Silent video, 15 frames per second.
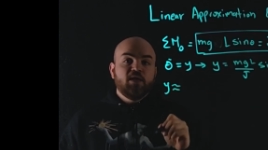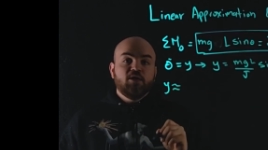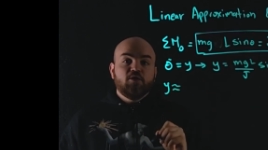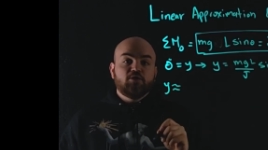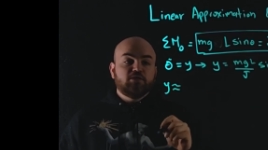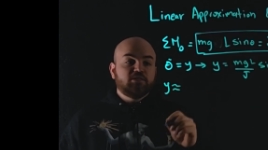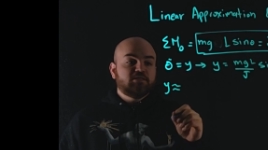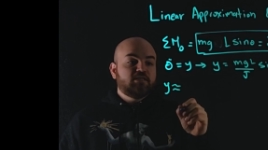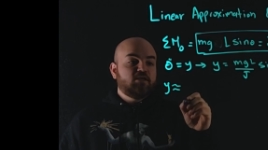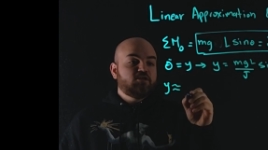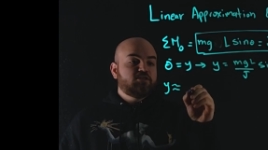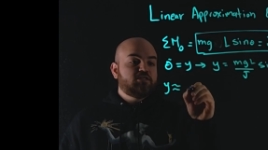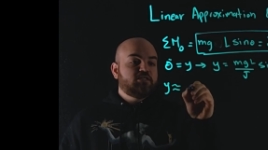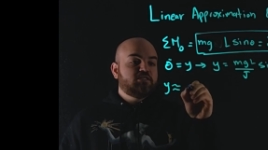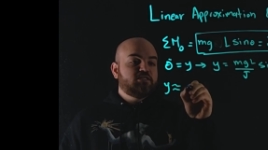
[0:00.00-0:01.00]
using Taylor
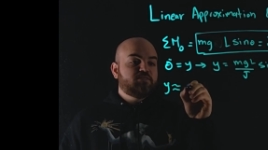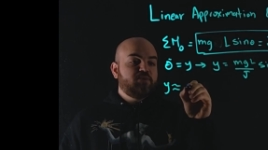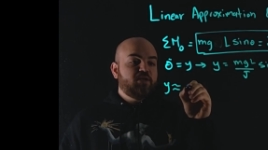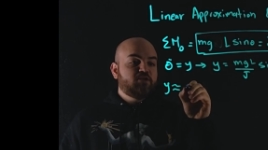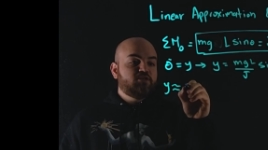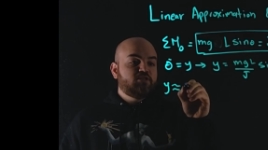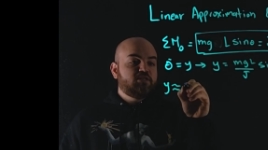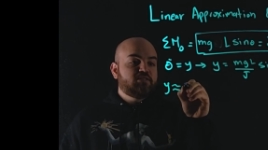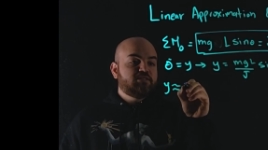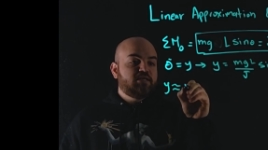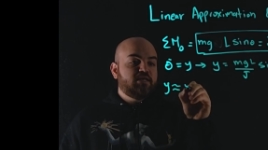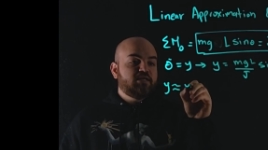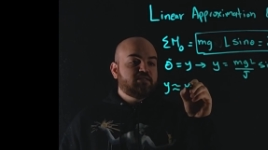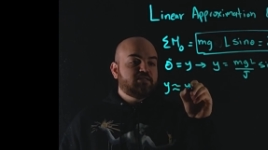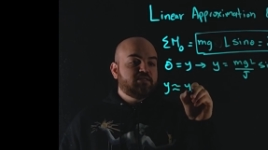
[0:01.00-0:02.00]
series expansion that
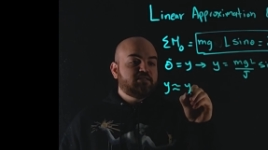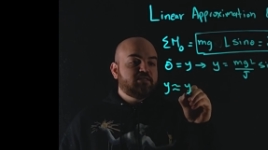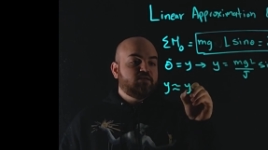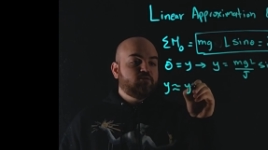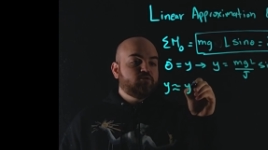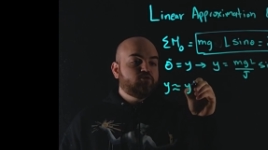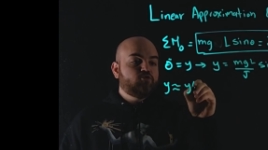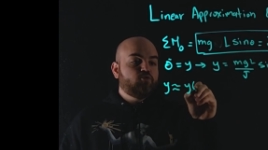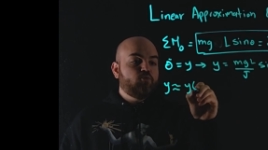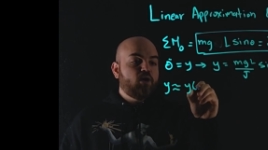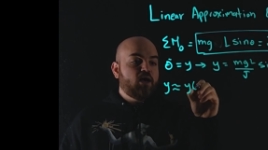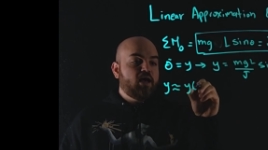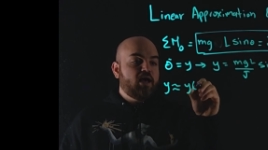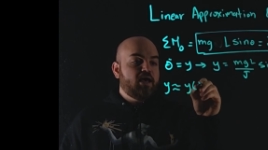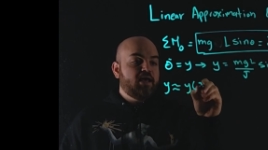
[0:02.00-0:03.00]
says it's equal to
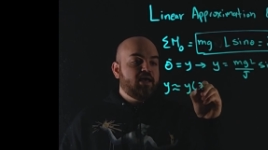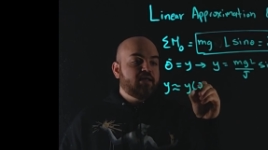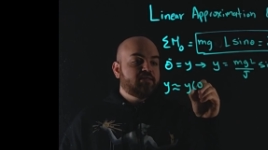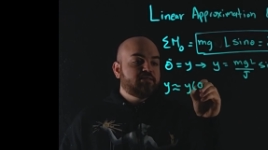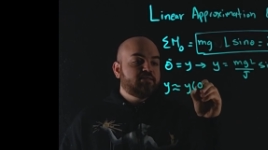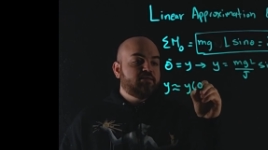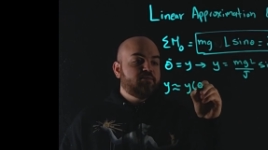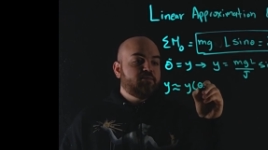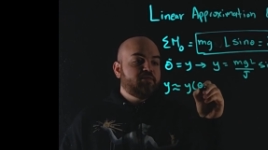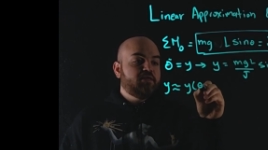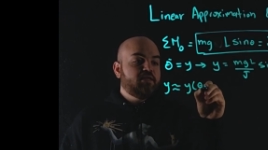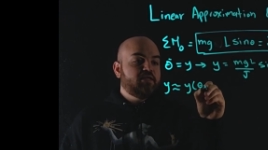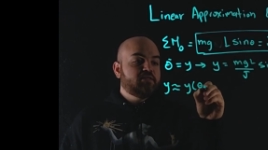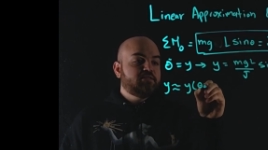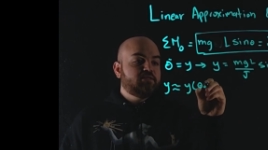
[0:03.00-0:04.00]
y at some
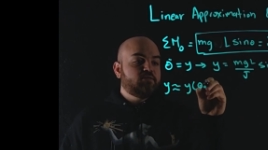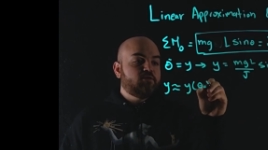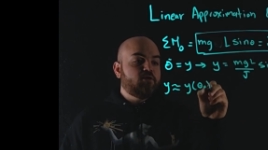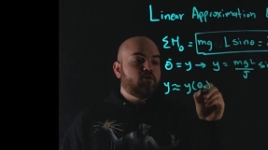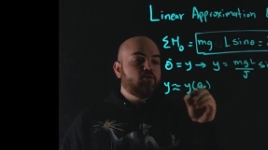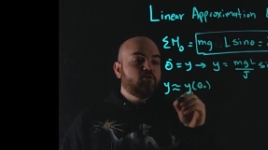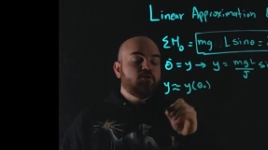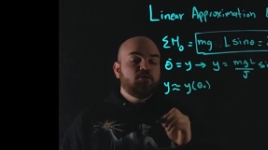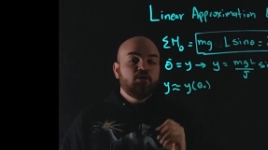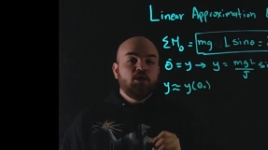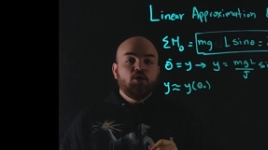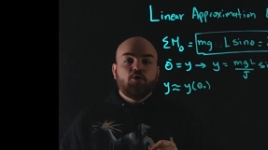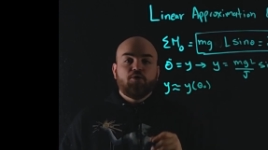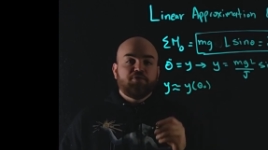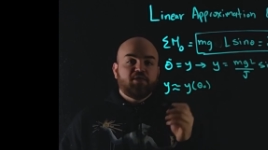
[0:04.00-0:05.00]
theta 0
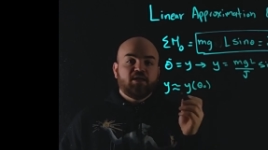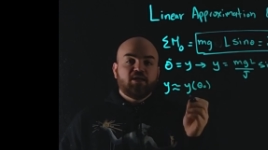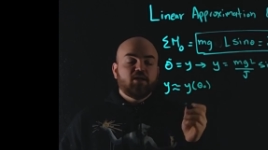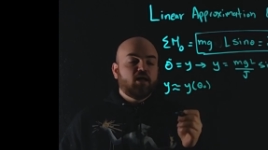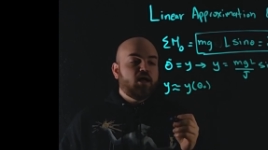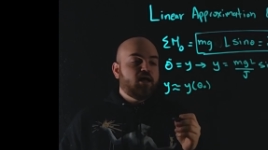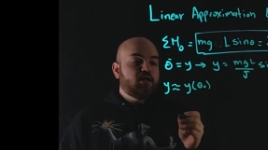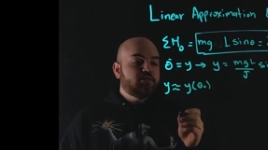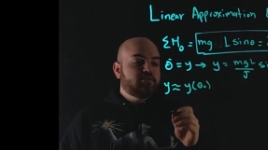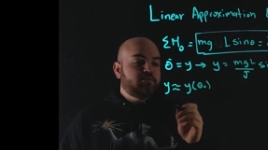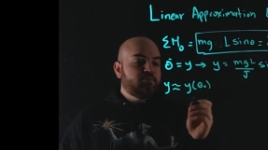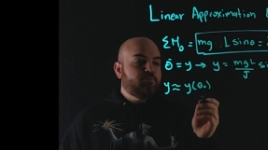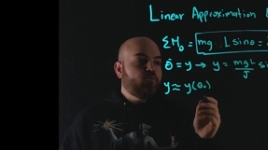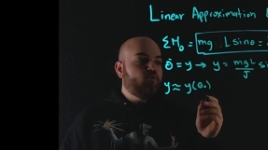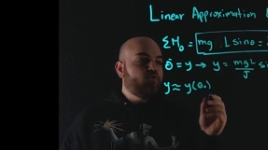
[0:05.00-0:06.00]
or theta naught,
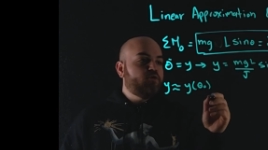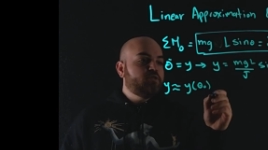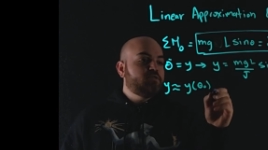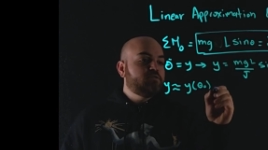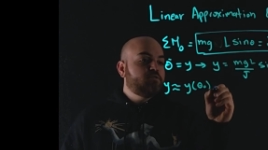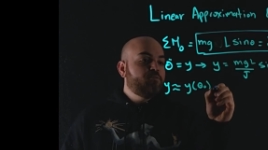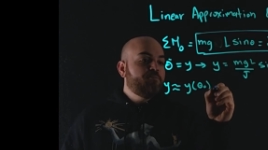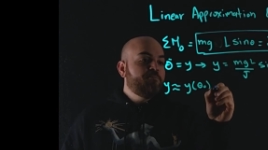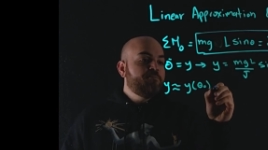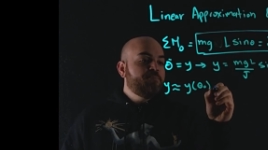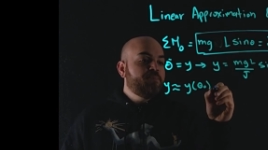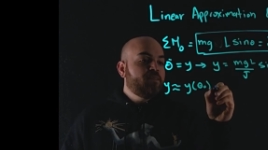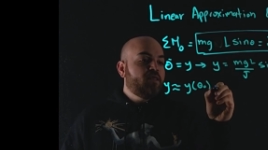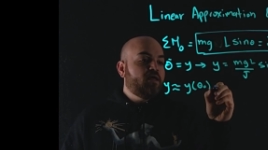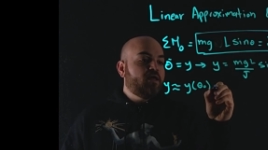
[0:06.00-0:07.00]
some point,
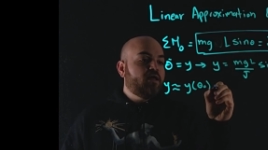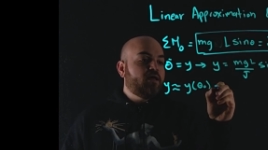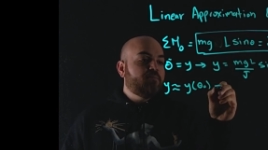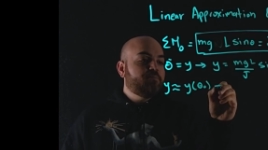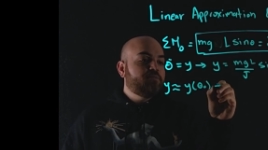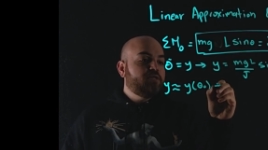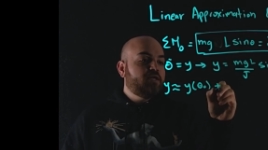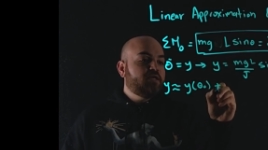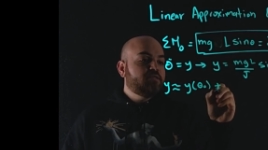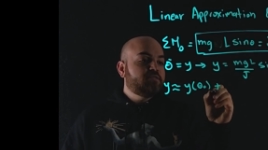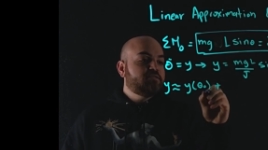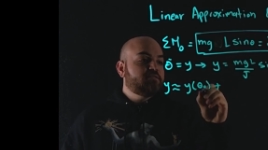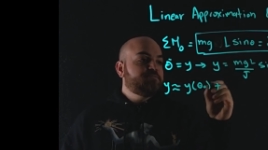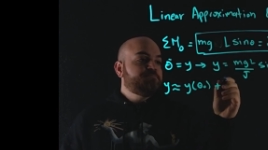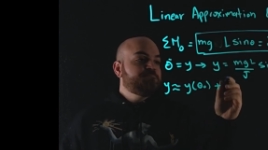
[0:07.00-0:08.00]

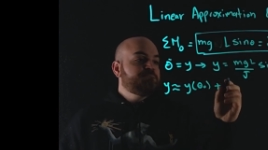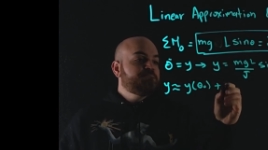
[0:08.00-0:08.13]
plus